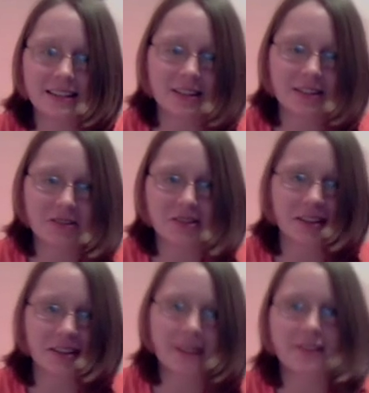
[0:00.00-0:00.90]
so it's
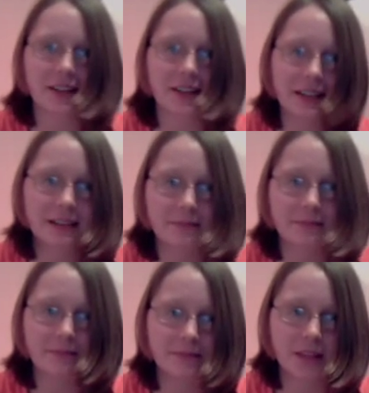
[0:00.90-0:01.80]
just kind of like
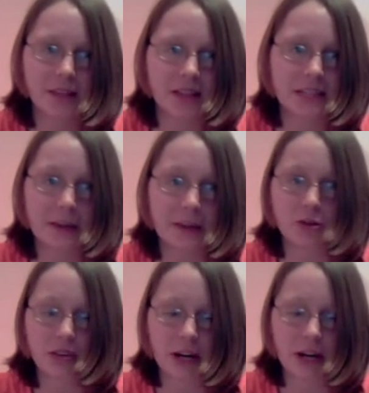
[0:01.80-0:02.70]
nothing
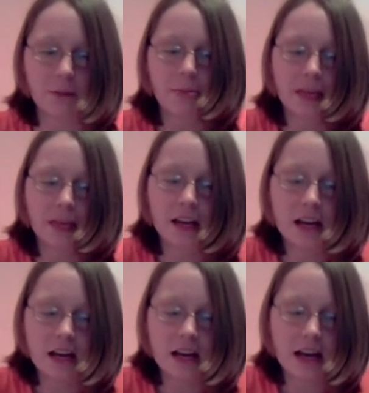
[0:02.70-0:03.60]
special there.
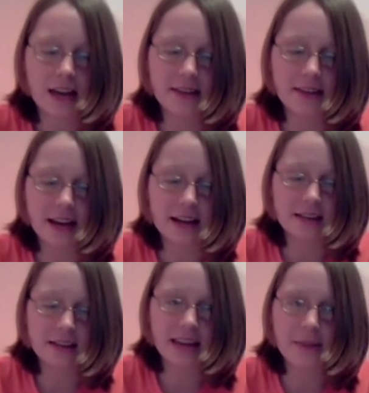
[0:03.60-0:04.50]
And then
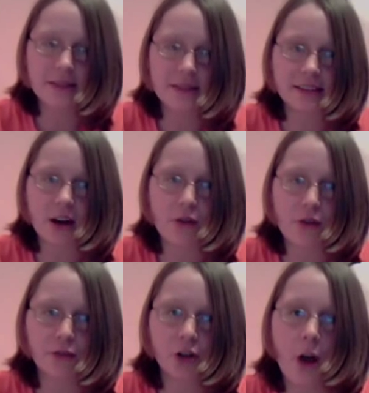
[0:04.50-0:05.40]
the game
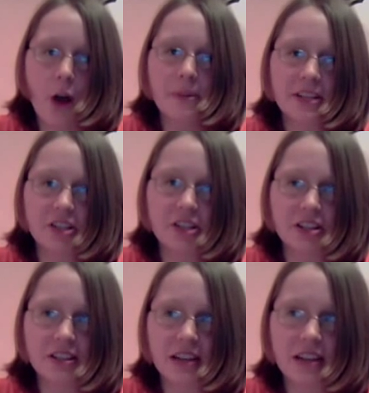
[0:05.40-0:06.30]
itself, for
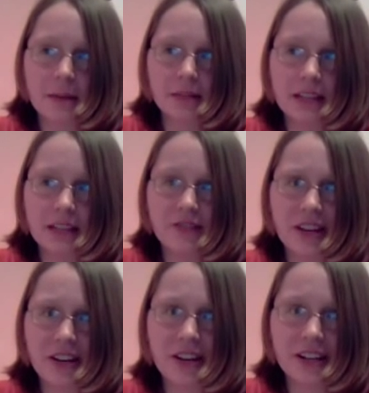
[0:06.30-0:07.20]
competitions, I believe
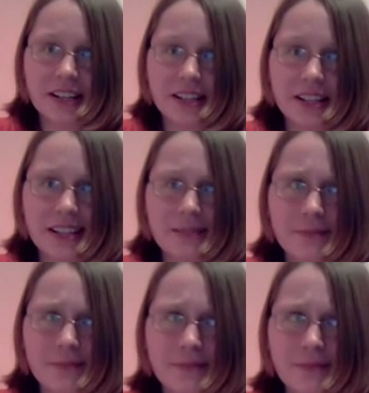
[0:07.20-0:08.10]
there is
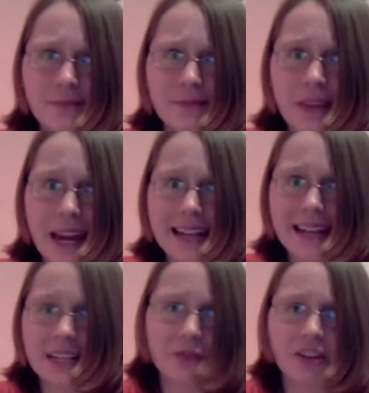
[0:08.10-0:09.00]

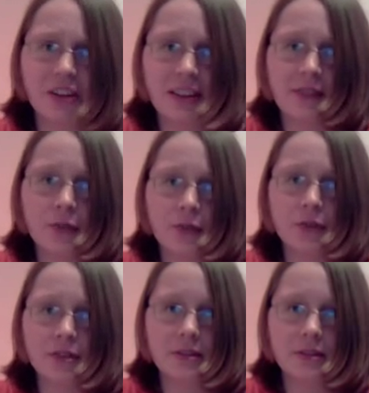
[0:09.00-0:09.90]
8 different
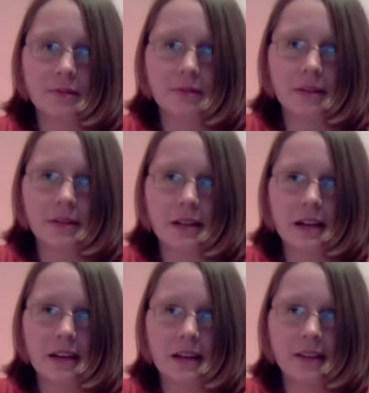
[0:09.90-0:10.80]
levels
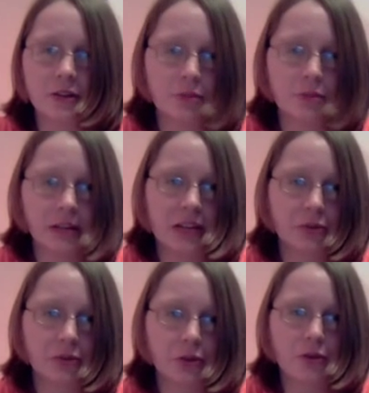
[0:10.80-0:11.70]
that you play
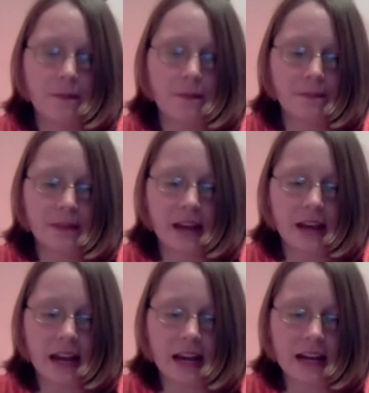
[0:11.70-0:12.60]
through,
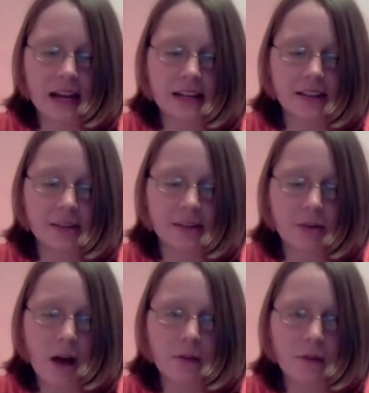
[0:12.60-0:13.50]
and the
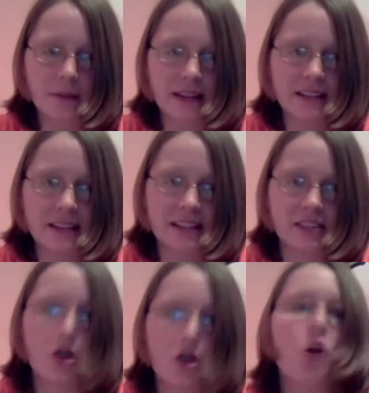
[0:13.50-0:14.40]
problem is
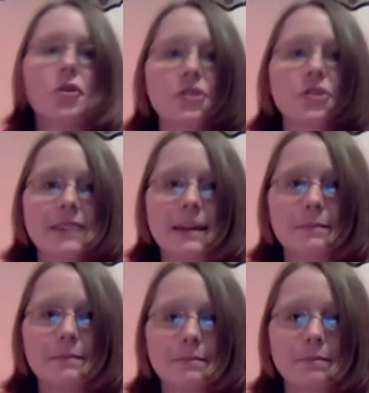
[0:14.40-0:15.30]
it's all the same